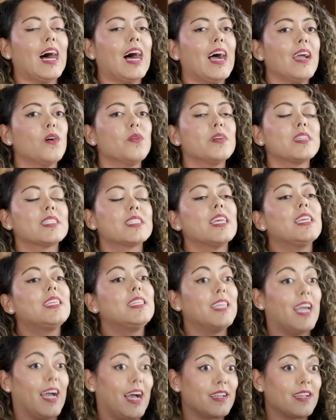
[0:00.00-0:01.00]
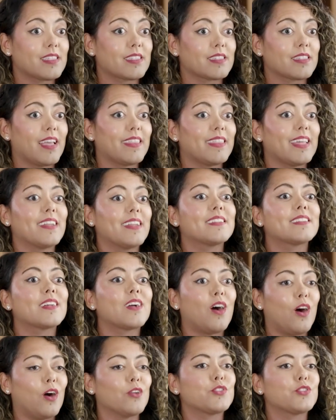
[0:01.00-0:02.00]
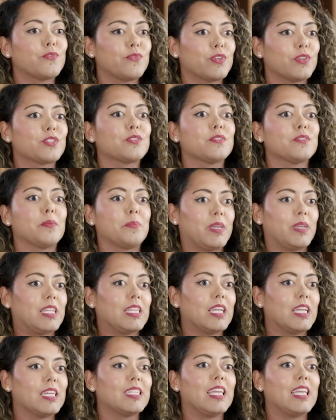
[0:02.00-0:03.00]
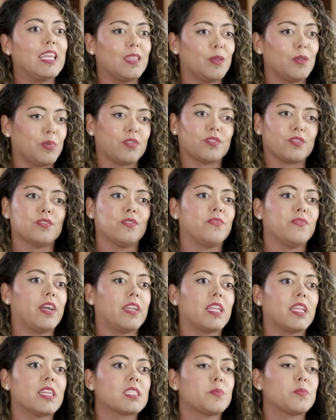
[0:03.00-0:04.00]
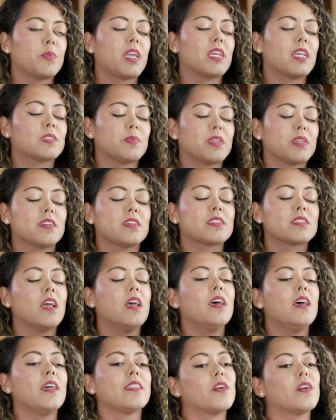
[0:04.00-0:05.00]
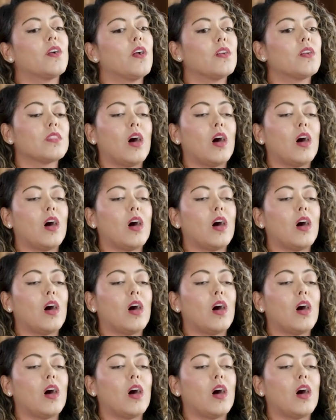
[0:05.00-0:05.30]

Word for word: most influential voices of money by Time, and she was also the host of Diversifying, the